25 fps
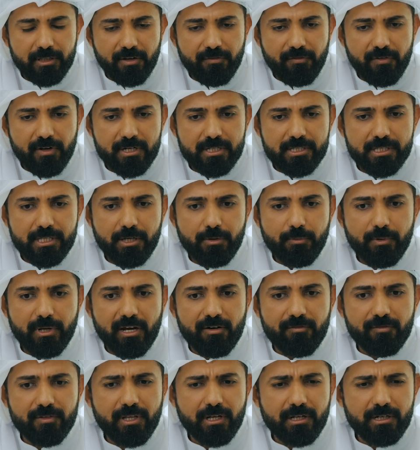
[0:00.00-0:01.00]
the first thing we
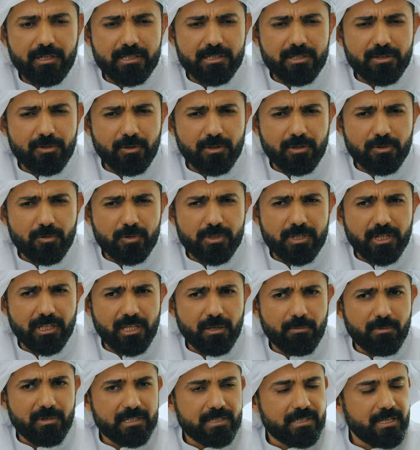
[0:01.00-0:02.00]
have done is not to
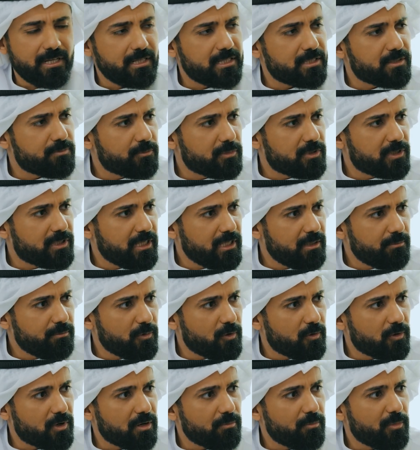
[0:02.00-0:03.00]
set up a sales team
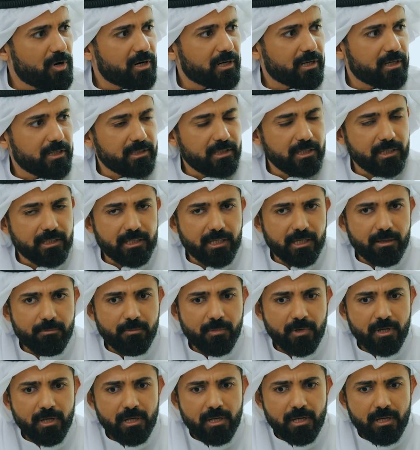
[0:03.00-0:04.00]
or a marketing team.